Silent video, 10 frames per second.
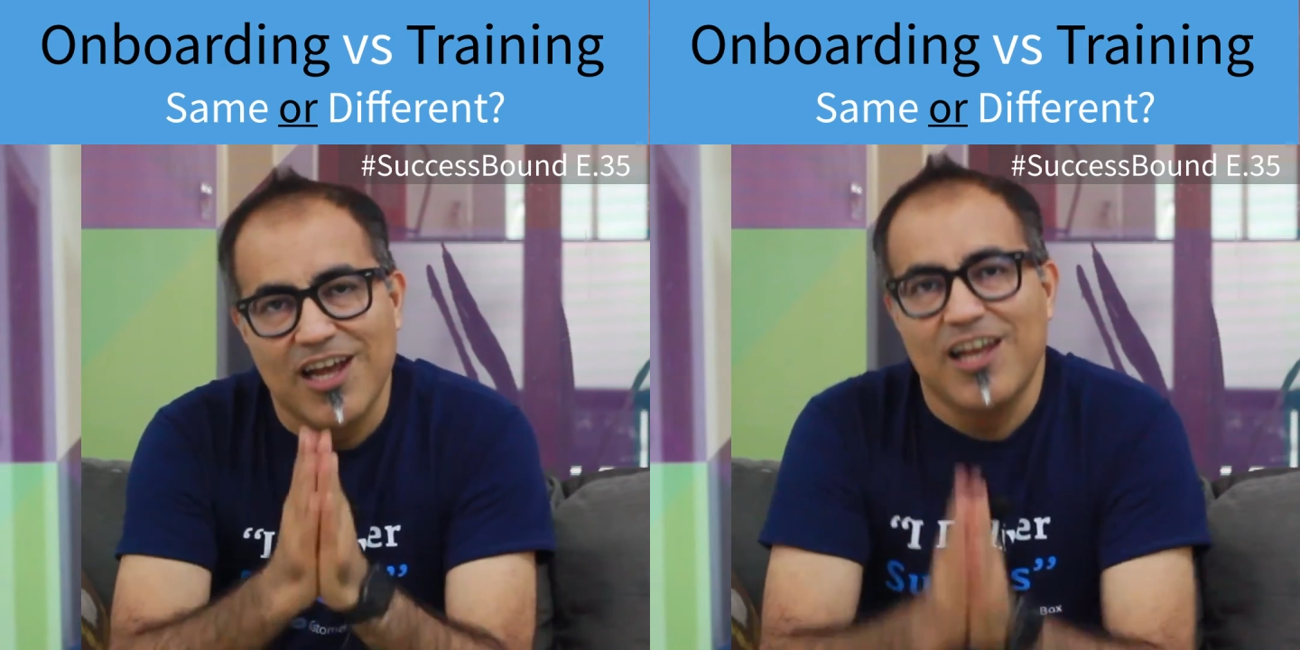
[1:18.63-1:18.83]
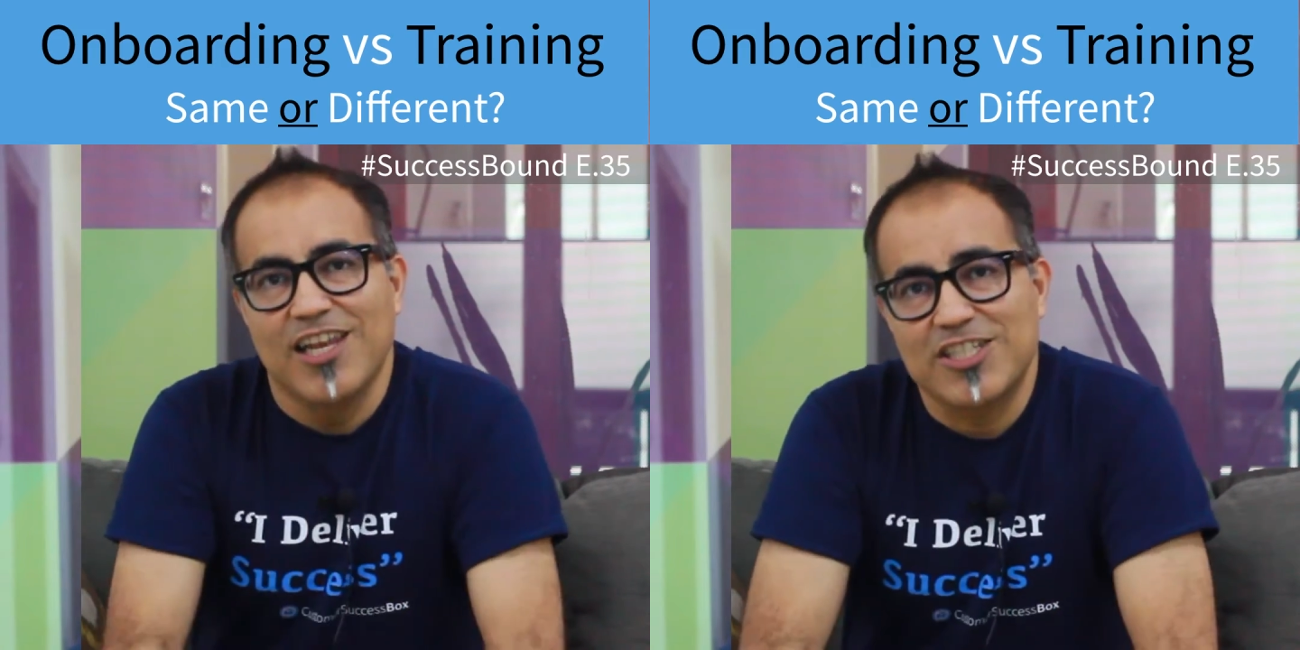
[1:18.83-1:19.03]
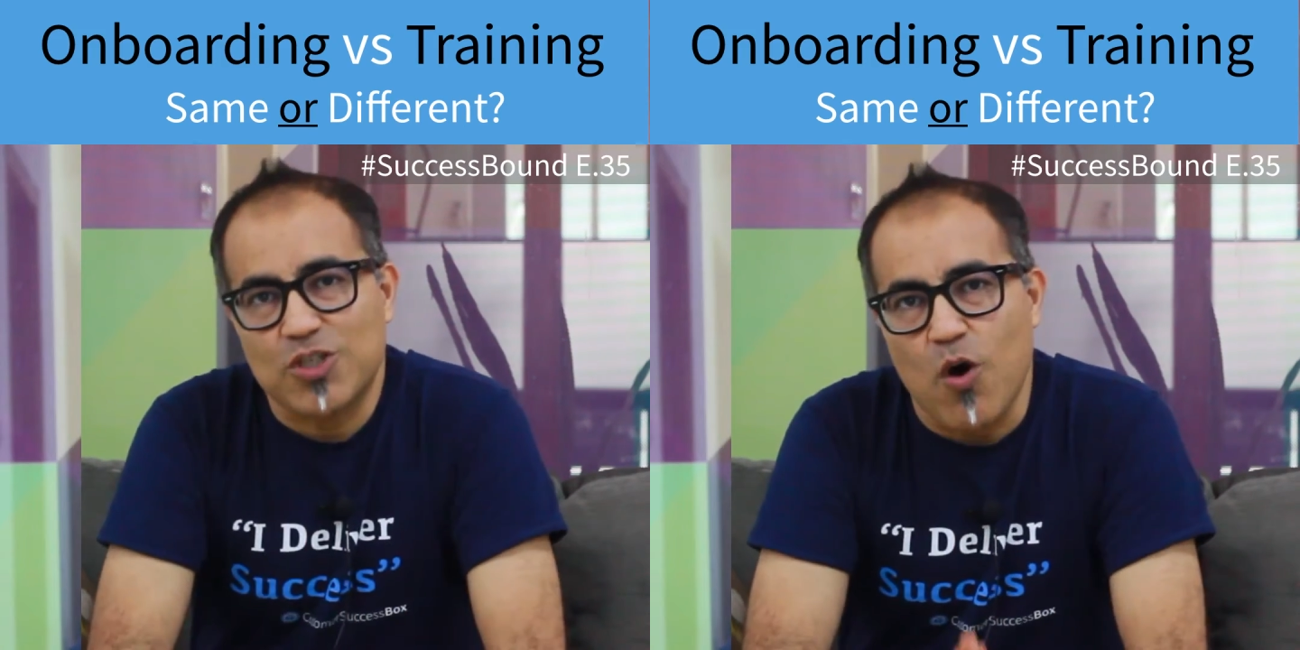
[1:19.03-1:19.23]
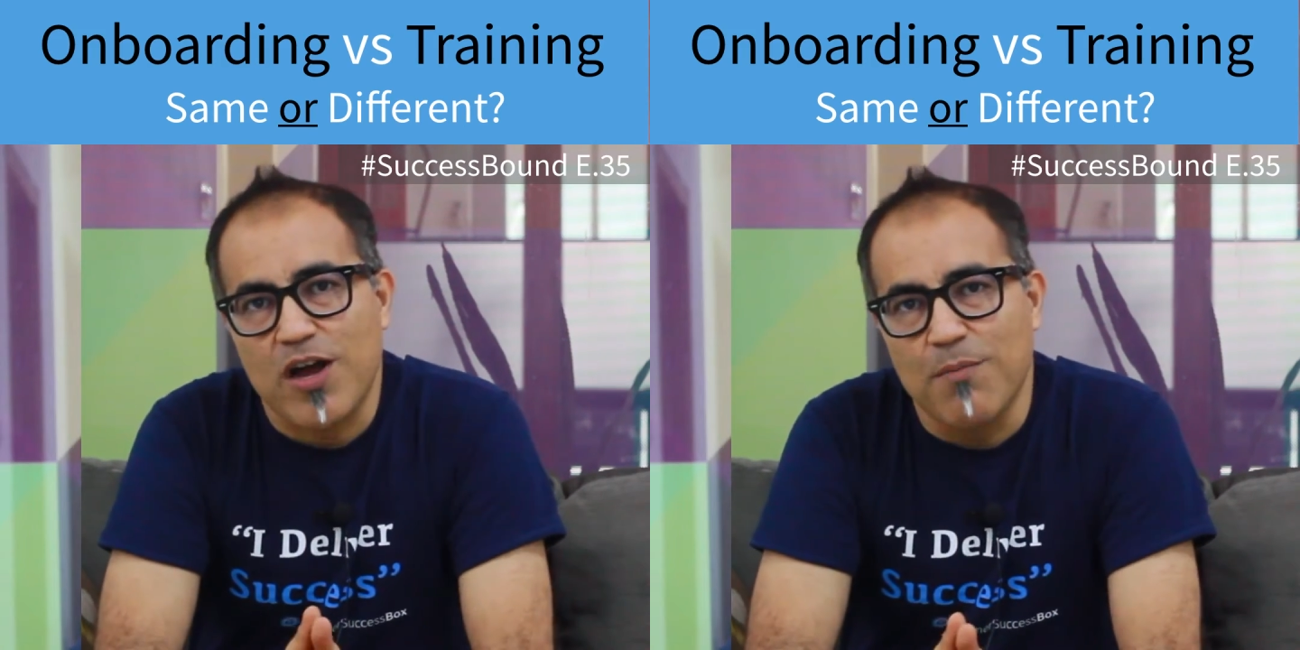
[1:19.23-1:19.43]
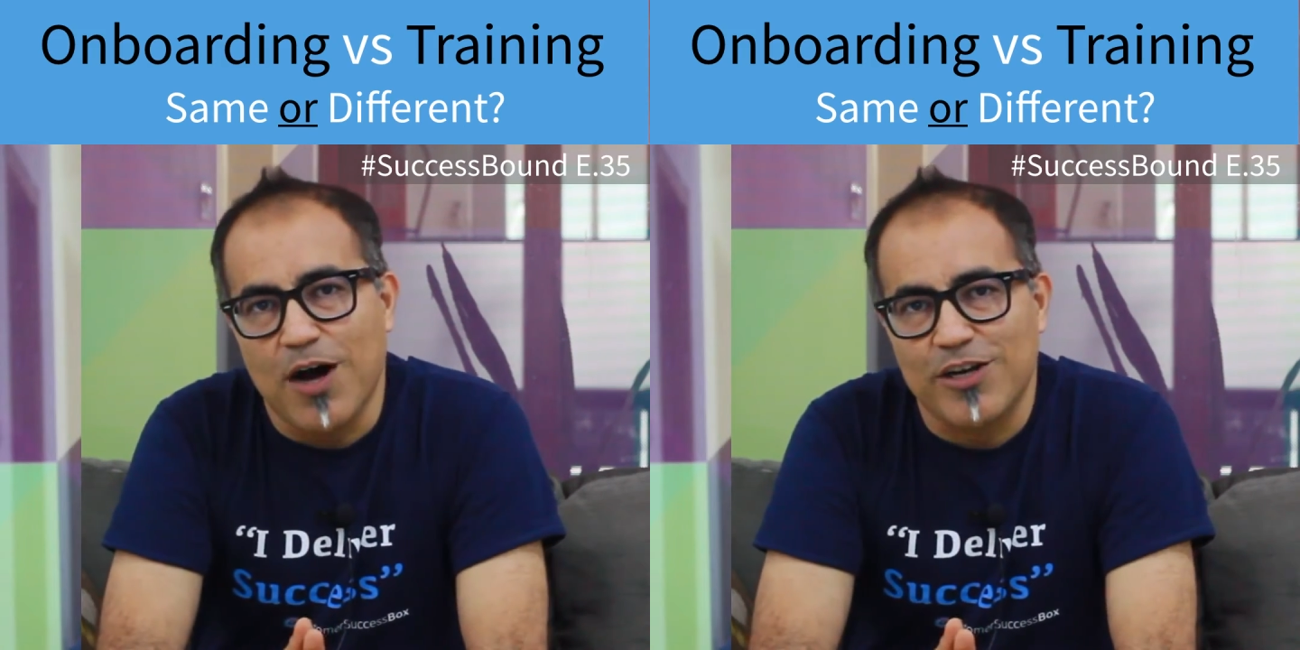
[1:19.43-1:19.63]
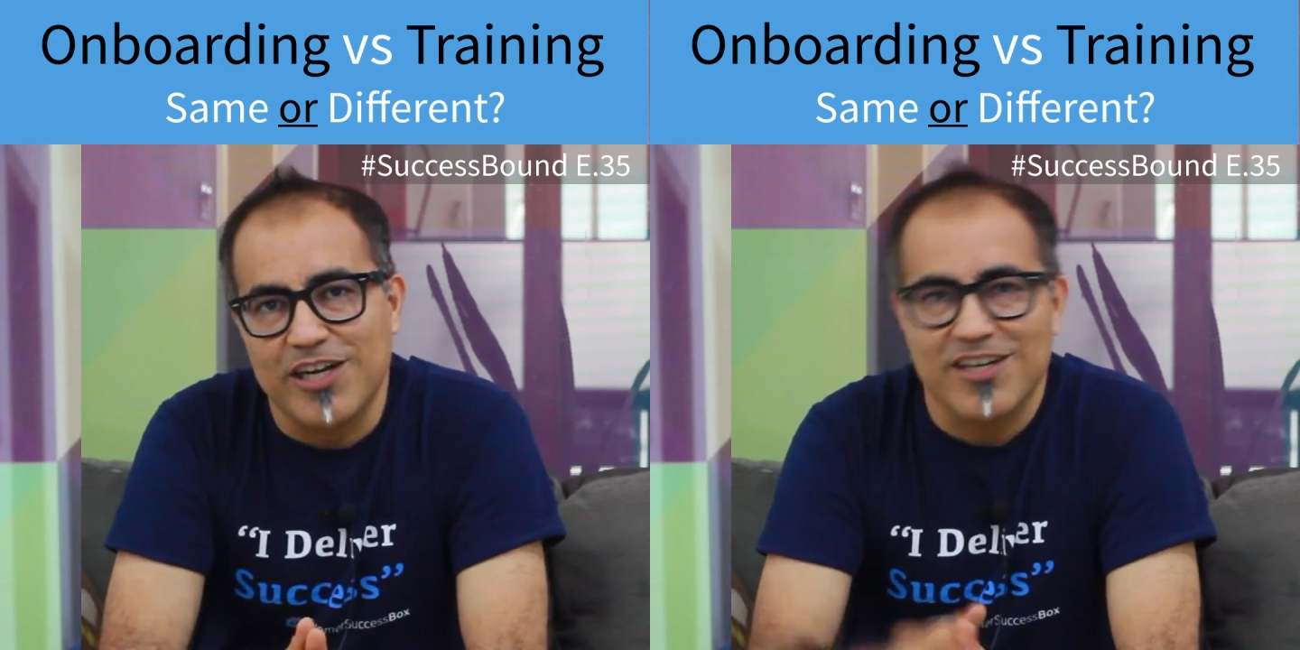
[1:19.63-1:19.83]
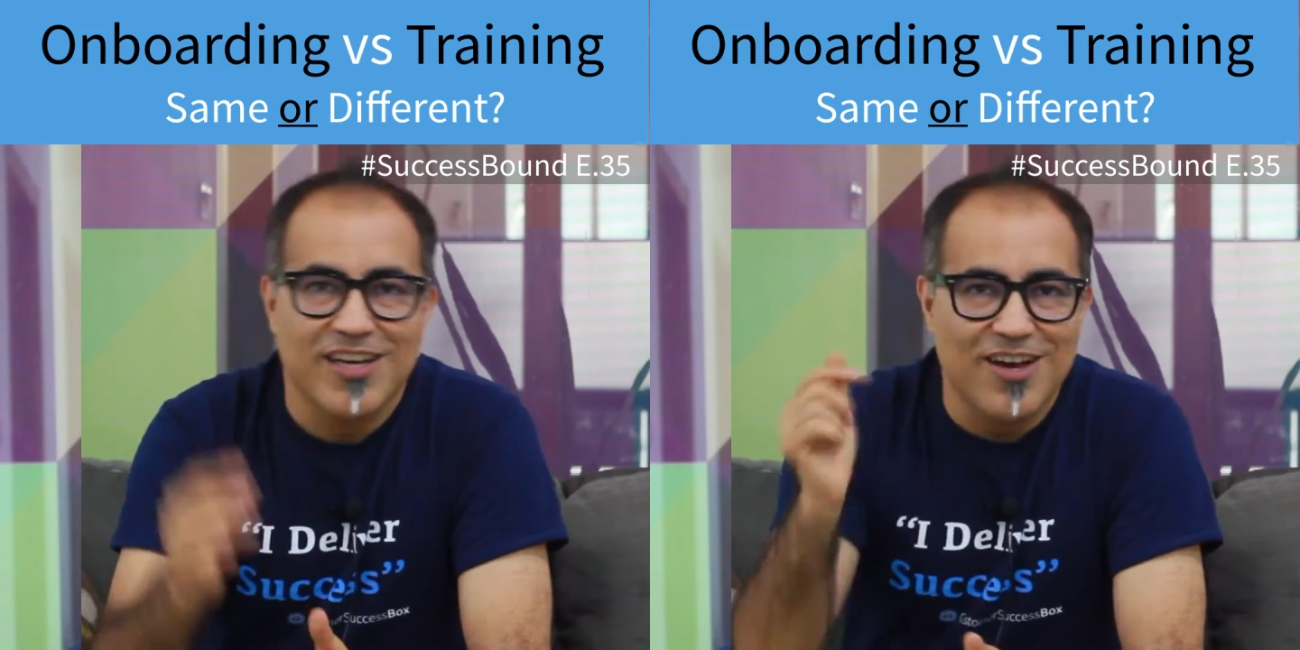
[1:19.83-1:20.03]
Let's talk about it